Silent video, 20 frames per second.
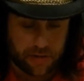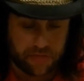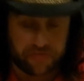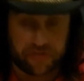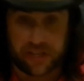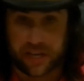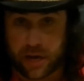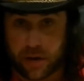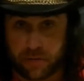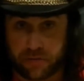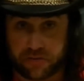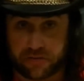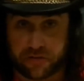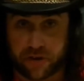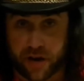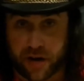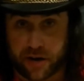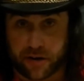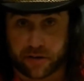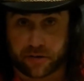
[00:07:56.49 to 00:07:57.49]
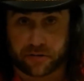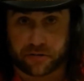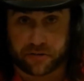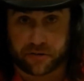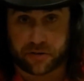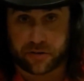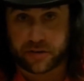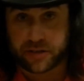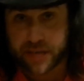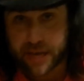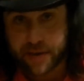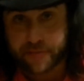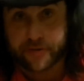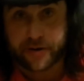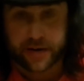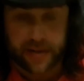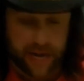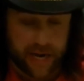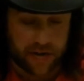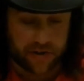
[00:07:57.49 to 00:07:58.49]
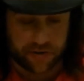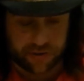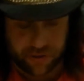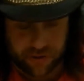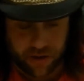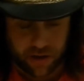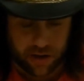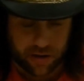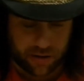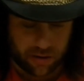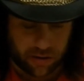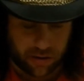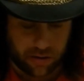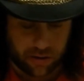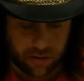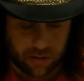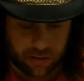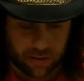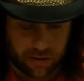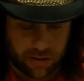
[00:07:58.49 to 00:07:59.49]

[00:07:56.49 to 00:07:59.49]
the Outsiders, Kevin Nash, Scott Hall,